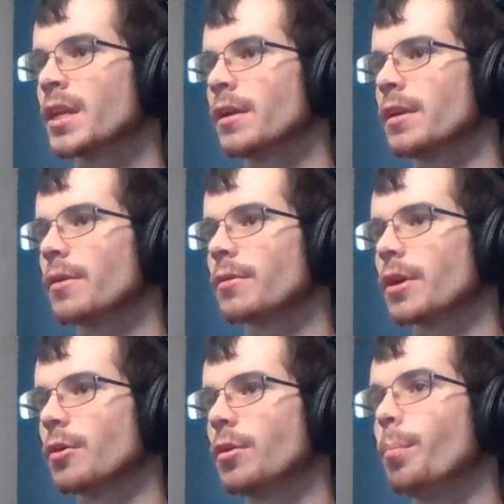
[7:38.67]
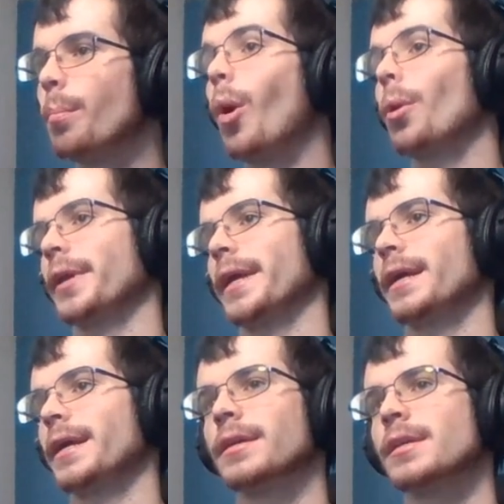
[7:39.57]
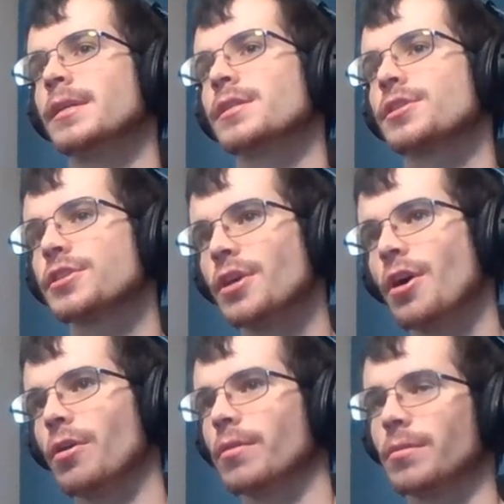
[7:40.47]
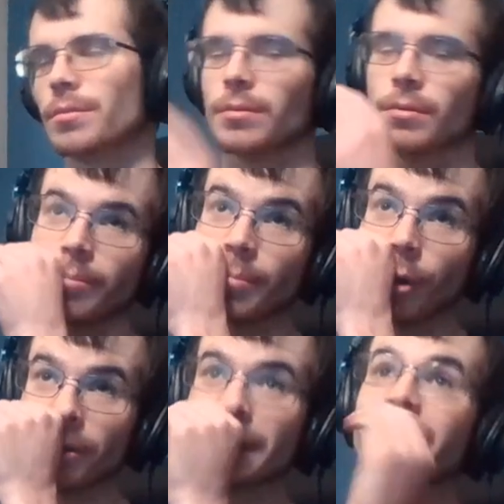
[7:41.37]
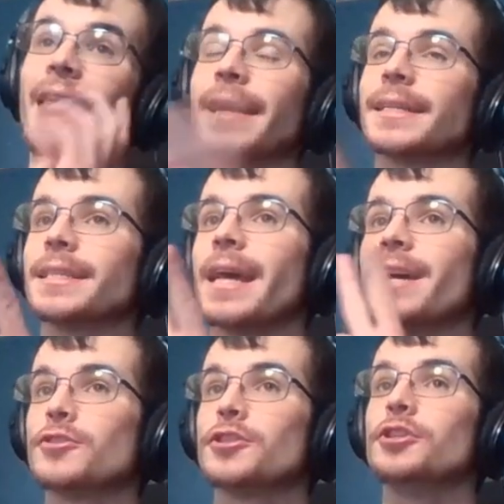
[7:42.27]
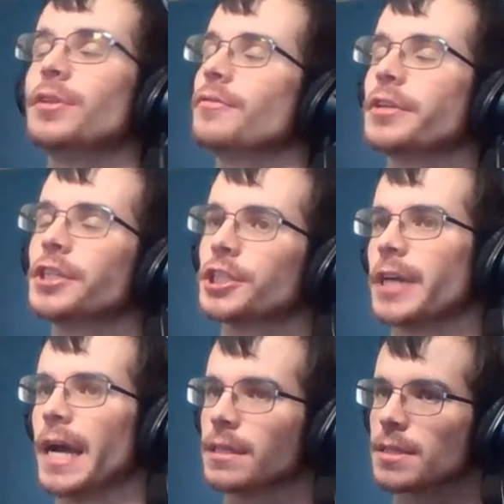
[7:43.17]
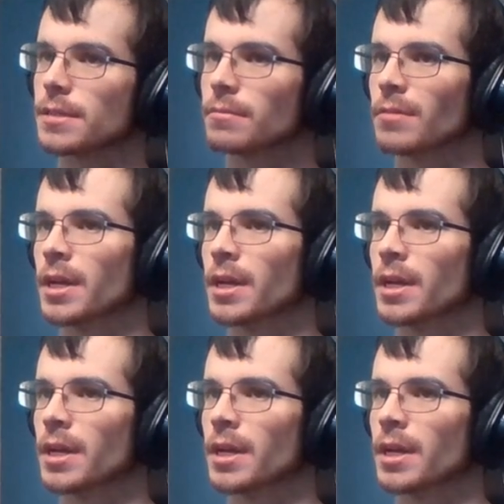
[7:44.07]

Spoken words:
Now we're going to go into bowling. So, bowling actually has two different strats.